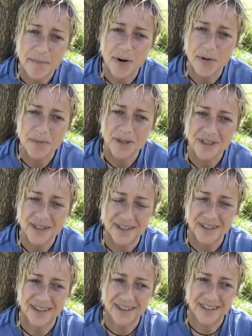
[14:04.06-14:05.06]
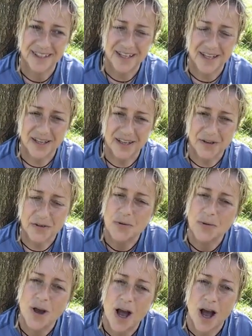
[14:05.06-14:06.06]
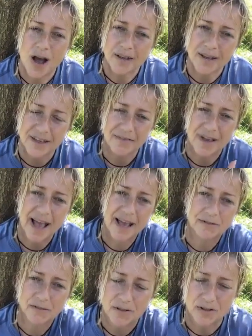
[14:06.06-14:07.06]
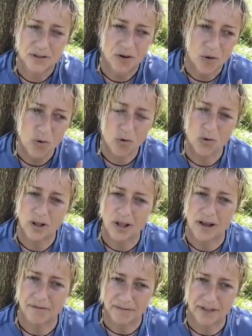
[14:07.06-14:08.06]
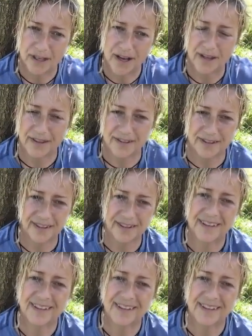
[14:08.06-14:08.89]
moment, you can't give out all love to others.